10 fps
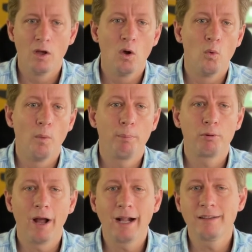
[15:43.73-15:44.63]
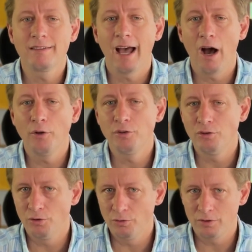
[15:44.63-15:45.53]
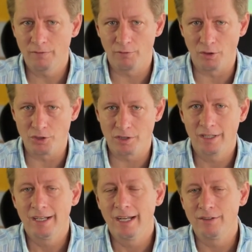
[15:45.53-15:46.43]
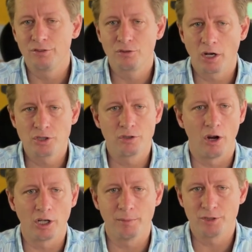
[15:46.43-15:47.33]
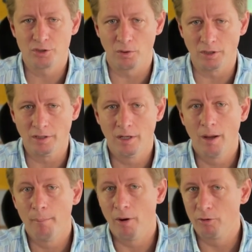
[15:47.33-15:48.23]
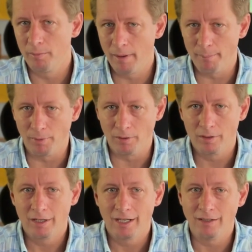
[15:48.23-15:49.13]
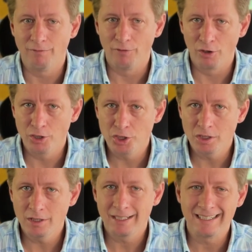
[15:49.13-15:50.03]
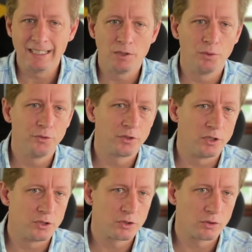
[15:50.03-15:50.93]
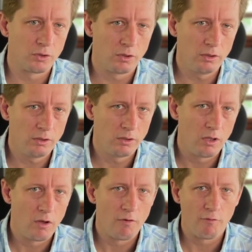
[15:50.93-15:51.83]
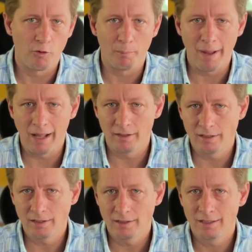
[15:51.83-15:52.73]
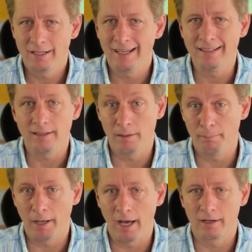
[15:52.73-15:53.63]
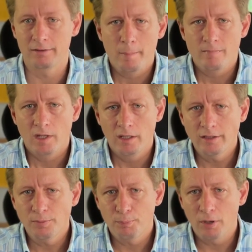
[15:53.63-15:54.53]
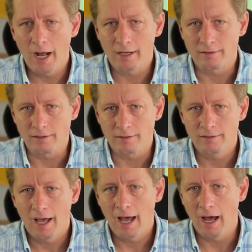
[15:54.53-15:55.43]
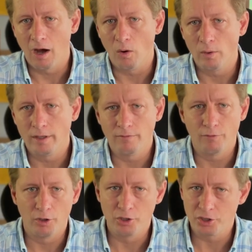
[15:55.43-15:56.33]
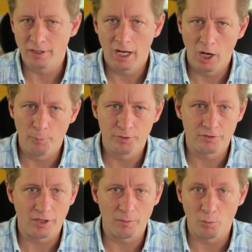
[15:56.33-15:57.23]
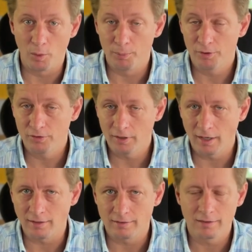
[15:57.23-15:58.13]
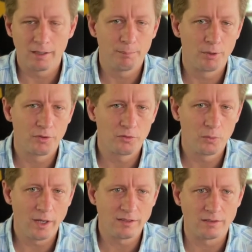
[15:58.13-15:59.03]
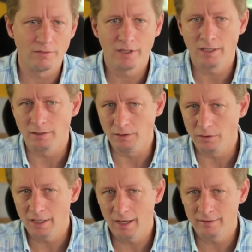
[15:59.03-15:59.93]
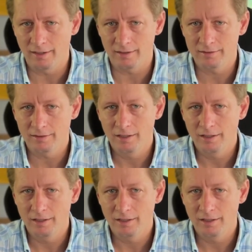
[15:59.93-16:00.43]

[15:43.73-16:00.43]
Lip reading: We'll practice how to use inversion in structured arguments shortly, but remember, inversion equals control, formality, and impact. Let's practice how inversion helps us sound more precise and persuasive in legal contexts.